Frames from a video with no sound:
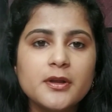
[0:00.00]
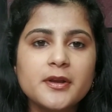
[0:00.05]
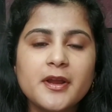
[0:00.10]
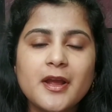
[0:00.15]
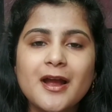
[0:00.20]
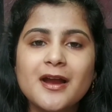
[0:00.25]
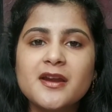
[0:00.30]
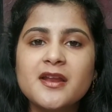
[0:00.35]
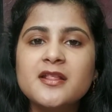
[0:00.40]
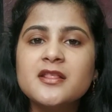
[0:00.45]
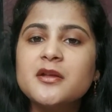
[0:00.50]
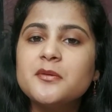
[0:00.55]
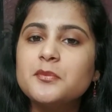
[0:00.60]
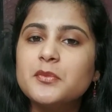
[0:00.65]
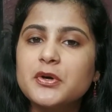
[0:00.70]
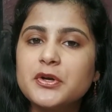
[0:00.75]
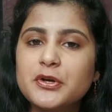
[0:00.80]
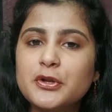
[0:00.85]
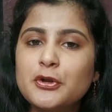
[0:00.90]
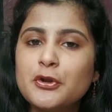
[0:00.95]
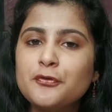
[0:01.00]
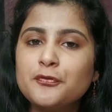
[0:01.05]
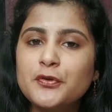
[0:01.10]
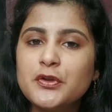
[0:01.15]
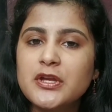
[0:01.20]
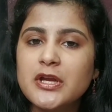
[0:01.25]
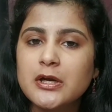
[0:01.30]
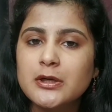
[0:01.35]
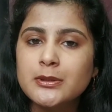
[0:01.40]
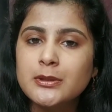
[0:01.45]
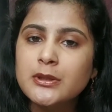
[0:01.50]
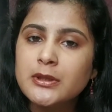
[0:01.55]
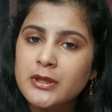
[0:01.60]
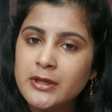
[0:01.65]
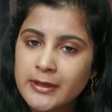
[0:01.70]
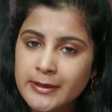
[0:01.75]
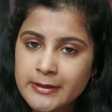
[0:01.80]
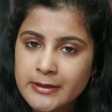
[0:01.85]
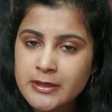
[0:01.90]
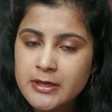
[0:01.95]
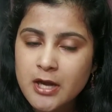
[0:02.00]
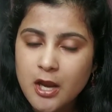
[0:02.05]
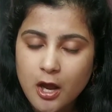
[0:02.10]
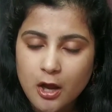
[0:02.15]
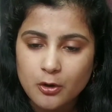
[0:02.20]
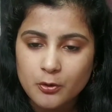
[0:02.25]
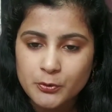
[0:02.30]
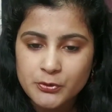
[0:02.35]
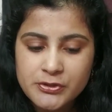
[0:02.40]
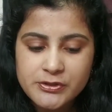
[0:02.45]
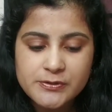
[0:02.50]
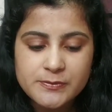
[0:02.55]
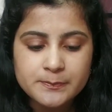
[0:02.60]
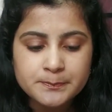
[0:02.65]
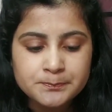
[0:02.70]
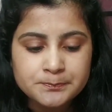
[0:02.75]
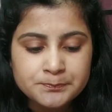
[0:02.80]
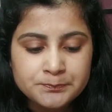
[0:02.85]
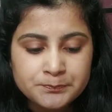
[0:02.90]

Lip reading: regarding the murder of a young girl in her house,